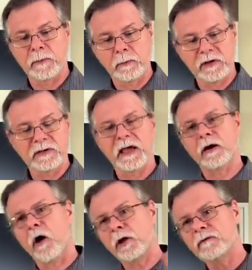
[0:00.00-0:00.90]
But when you
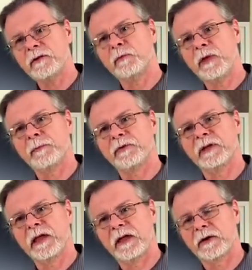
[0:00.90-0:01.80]
take all of these people
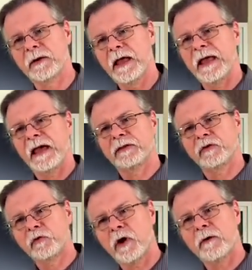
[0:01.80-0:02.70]
together and the
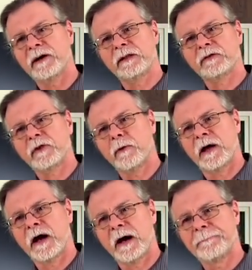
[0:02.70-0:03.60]
songwriting that's
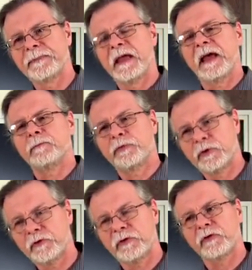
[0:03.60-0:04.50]
going on and
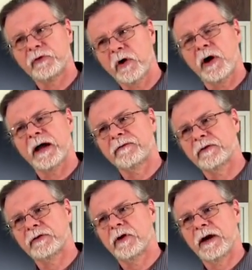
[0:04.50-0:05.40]
producing song
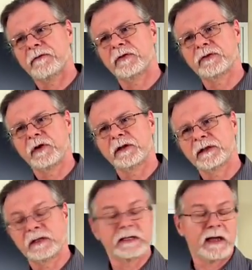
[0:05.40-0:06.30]
after song after song
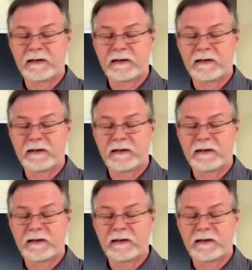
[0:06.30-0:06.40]
like this,